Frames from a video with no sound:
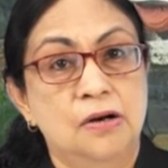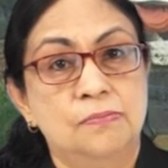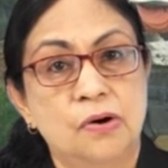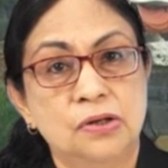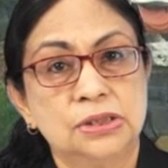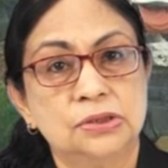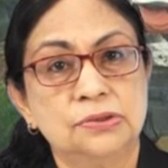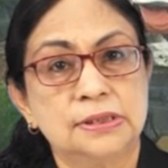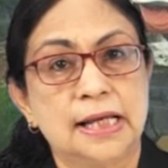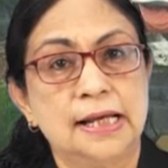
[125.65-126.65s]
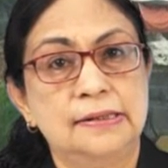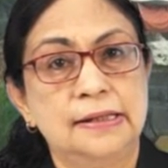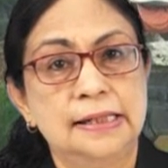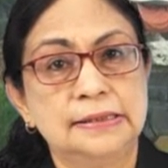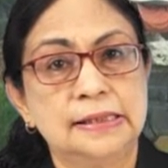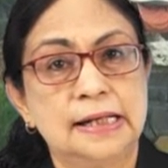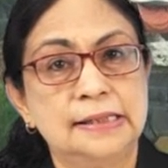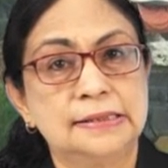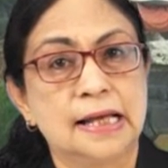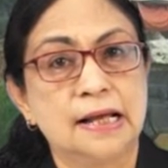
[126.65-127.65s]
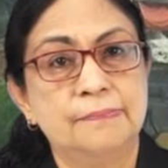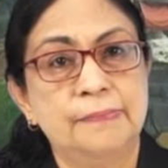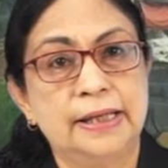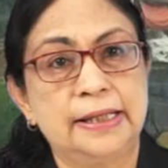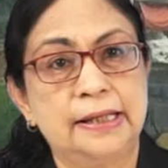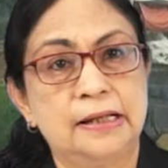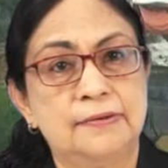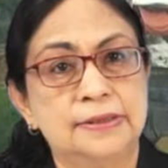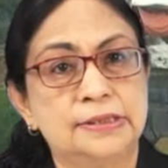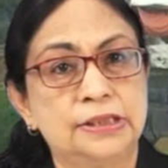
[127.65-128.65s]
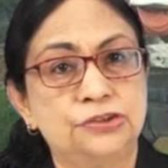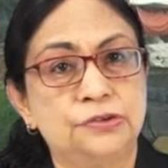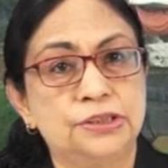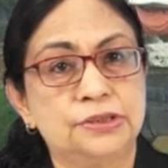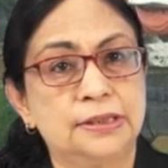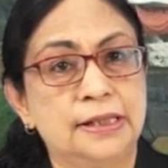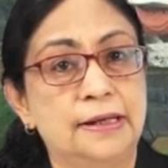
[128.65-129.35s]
Monsoons and landslides are making our situation